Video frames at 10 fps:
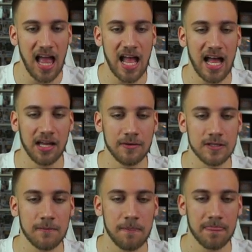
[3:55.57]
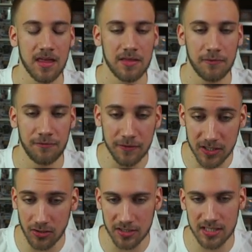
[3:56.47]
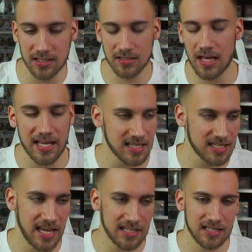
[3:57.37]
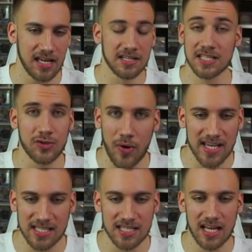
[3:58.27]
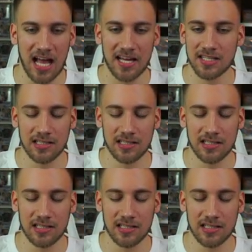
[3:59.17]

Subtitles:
And the $50 tier, as I said, it is crazy. I